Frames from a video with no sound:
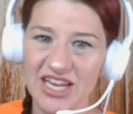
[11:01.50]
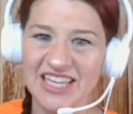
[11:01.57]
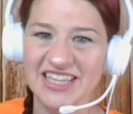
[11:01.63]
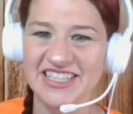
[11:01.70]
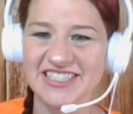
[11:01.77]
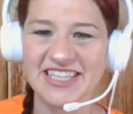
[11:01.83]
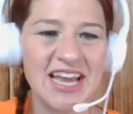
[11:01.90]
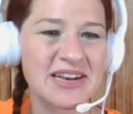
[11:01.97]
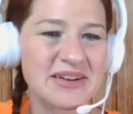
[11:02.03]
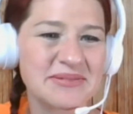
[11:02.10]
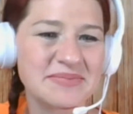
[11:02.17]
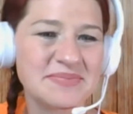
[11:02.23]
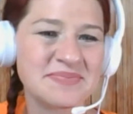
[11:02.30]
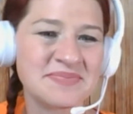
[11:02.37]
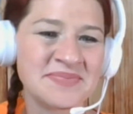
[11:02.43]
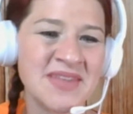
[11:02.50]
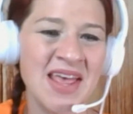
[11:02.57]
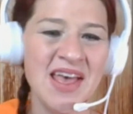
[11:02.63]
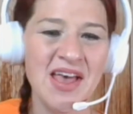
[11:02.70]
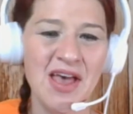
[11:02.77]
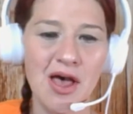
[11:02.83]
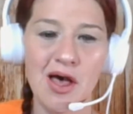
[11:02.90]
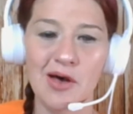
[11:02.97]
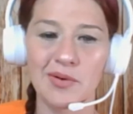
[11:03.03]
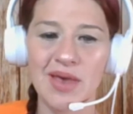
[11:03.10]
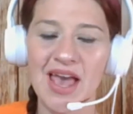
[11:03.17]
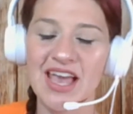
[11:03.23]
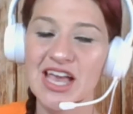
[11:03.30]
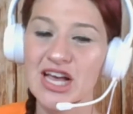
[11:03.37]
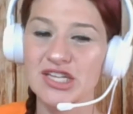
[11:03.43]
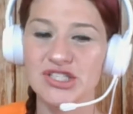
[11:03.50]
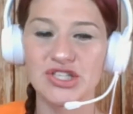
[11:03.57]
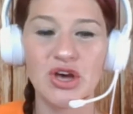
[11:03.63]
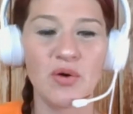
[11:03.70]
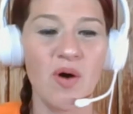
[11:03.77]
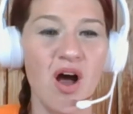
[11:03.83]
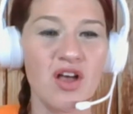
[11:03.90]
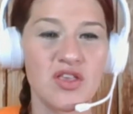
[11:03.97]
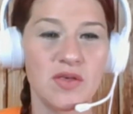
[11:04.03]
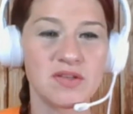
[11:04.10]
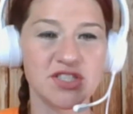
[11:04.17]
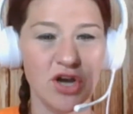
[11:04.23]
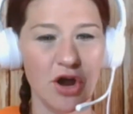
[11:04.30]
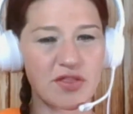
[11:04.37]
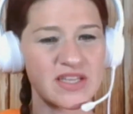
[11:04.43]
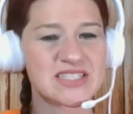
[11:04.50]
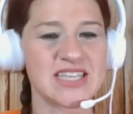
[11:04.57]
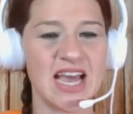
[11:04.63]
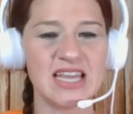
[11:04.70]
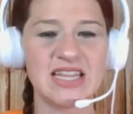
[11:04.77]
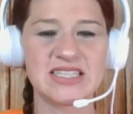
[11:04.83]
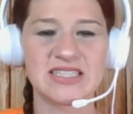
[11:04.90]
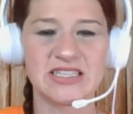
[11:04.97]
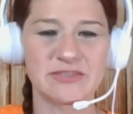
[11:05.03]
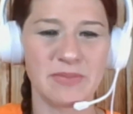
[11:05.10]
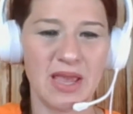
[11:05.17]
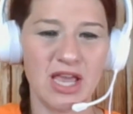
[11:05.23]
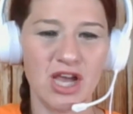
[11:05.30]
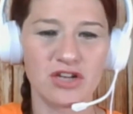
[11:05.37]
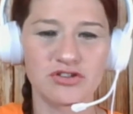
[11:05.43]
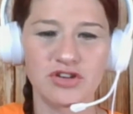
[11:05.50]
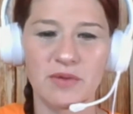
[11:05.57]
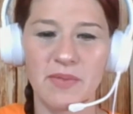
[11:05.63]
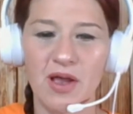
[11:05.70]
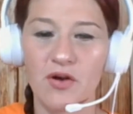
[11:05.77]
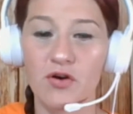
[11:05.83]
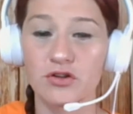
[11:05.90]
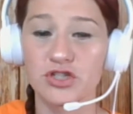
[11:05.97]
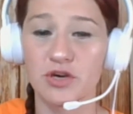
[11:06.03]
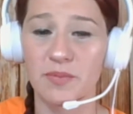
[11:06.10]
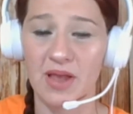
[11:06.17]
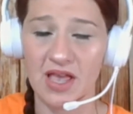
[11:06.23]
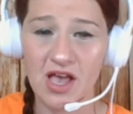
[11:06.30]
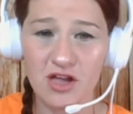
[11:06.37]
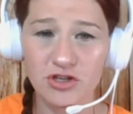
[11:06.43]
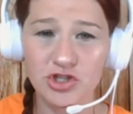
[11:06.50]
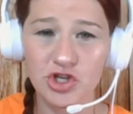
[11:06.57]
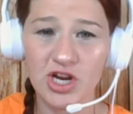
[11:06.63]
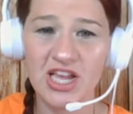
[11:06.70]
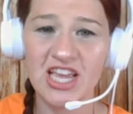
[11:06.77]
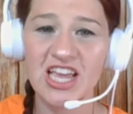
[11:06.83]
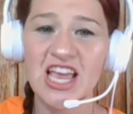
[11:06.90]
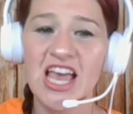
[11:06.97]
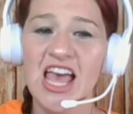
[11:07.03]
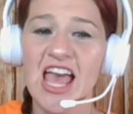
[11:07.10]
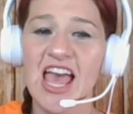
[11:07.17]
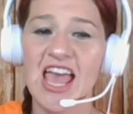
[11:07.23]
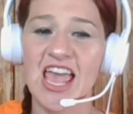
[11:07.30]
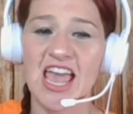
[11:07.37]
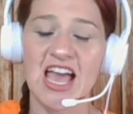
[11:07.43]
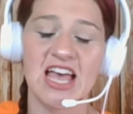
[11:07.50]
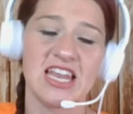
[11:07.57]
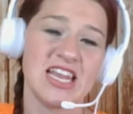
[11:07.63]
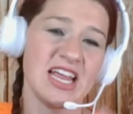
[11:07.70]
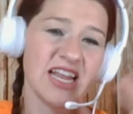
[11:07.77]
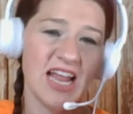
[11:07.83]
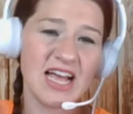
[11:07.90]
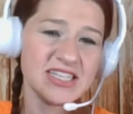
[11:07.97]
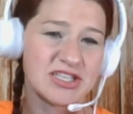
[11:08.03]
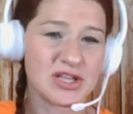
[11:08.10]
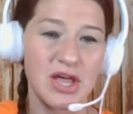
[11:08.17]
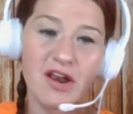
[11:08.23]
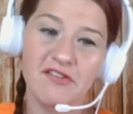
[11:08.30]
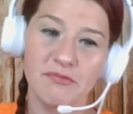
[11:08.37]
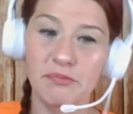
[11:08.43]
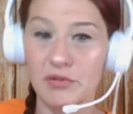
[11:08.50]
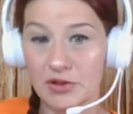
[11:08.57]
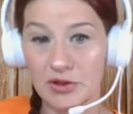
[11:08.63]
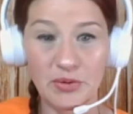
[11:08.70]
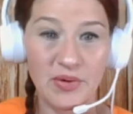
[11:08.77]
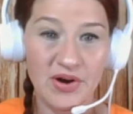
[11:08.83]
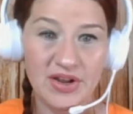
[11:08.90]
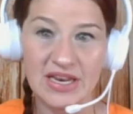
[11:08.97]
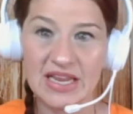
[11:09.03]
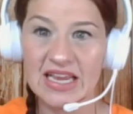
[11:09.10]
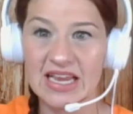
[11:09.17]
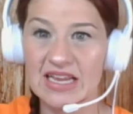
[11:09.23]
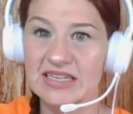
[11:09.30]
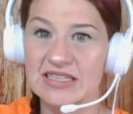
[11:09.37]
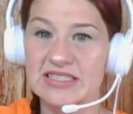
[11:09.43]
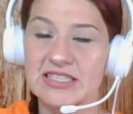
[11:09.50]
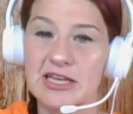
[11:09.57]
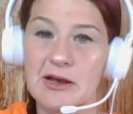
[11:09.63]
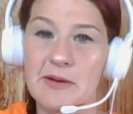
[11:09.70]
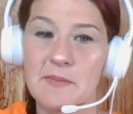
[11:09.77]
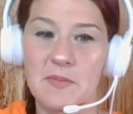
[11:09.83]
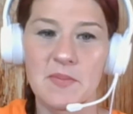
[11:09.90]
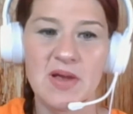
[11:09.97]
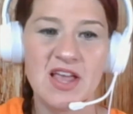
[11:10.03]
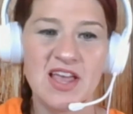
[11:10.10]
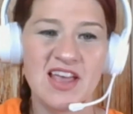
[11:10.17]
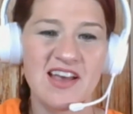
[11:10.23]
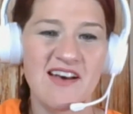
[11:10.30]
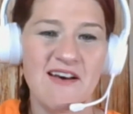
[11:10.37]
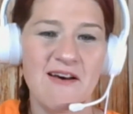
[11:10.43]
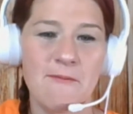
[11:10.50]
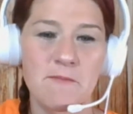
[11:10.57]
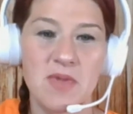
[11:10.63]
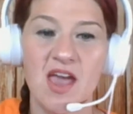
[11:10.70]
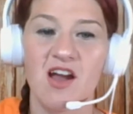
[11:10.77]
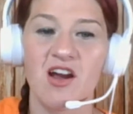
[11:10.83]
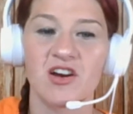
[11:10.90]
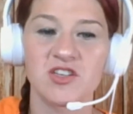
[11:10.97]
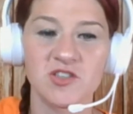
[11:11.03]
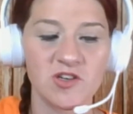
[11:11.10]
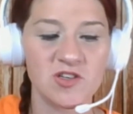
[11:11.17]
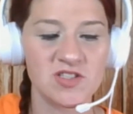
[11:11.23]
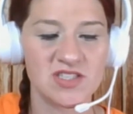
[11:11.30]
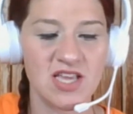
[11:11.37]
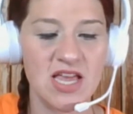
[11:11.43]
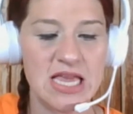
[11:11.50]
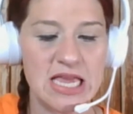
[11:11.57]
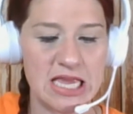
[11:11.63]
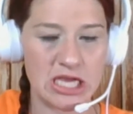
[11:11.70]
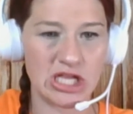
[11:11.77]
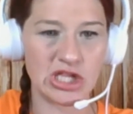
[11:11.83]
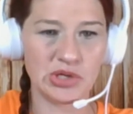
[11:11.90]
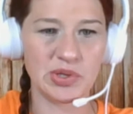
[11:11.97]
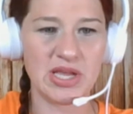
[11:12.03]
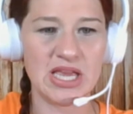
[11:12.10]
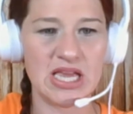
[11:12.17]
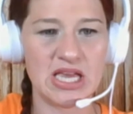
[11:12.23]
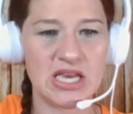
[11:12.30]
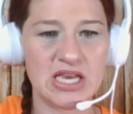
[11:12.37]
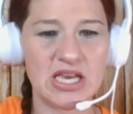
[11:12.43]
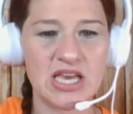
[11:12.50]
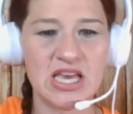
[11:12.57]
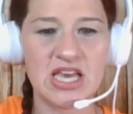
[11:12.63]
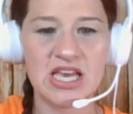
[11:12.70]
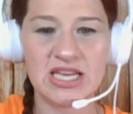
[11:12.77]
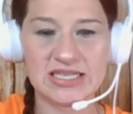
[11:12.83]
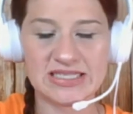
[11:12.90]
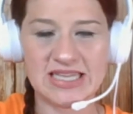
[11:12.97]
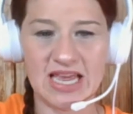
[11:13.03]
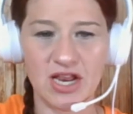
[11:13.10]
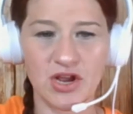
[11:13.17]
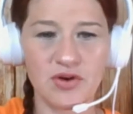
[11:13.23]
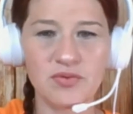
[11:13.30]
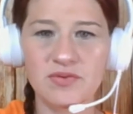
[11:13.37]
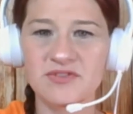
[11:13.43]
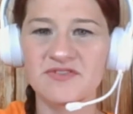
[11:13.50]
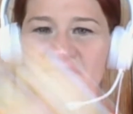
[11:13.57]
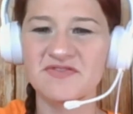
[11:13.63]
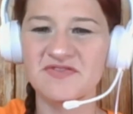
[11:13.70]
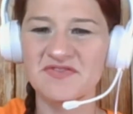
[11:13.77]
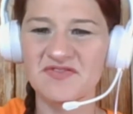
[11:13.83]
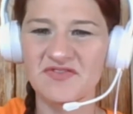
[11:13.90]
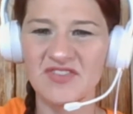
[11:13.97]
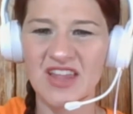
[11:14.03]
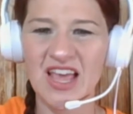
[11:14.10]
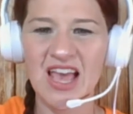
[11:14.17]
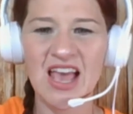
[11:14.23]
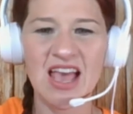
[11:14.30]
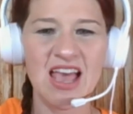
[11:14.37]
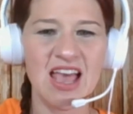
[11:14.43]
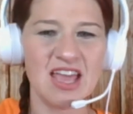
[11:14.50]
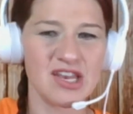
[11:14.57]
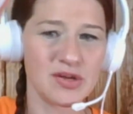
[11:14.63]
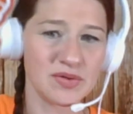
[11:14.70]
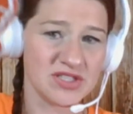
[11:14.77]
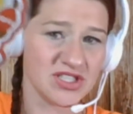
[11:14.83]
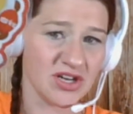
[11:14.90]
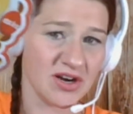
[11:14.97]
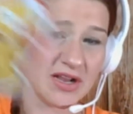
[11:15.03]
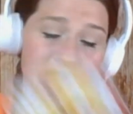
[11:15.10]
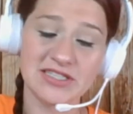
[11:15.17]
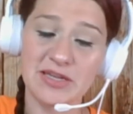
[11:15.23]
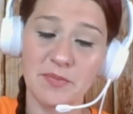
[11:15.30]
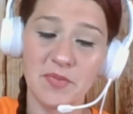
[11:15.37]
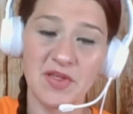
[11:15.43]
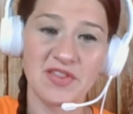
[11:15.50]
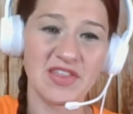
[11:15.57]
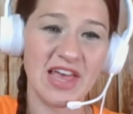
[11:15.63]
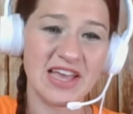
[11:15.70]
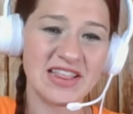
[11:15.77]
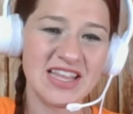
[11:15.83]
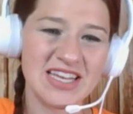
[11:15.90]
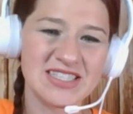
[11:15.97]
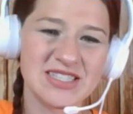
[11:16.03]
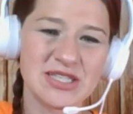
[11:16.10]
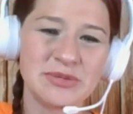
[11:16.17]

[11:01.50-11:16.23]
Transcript: the slide. Okay, so you start on the slide that says my country, my culture, my country, and it has a lot of blue on it and some characters, including Dino. And you would start out something like this.